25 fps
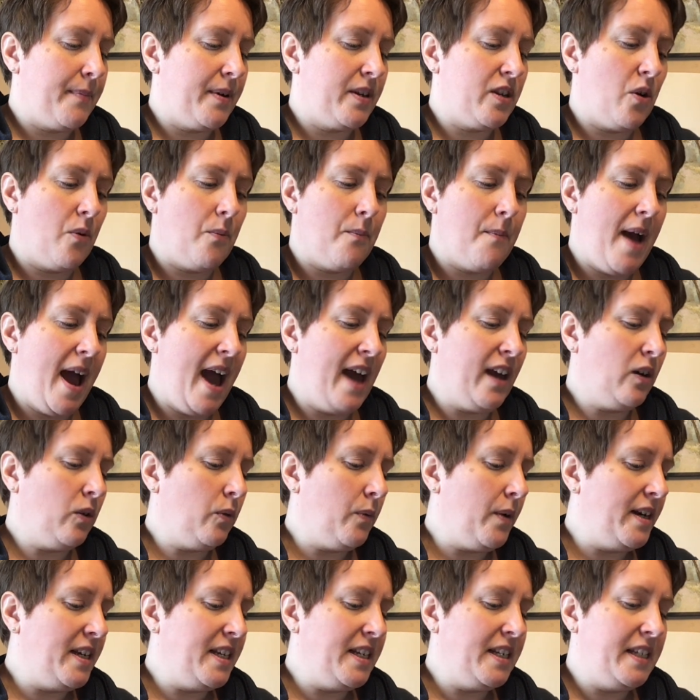But no matter
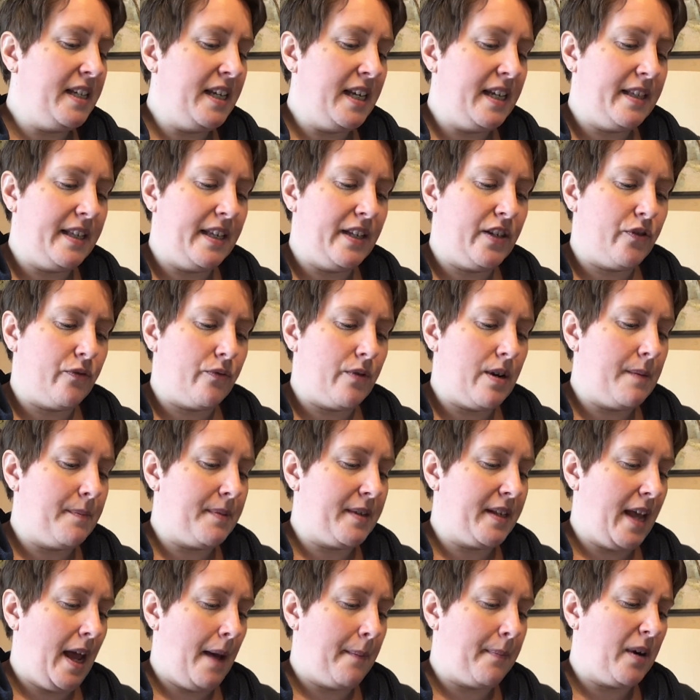what he did, the
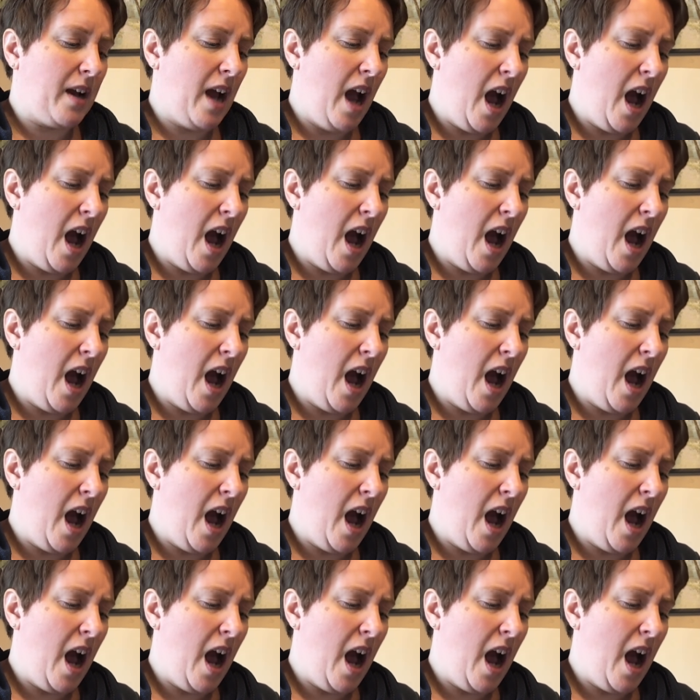dreams kept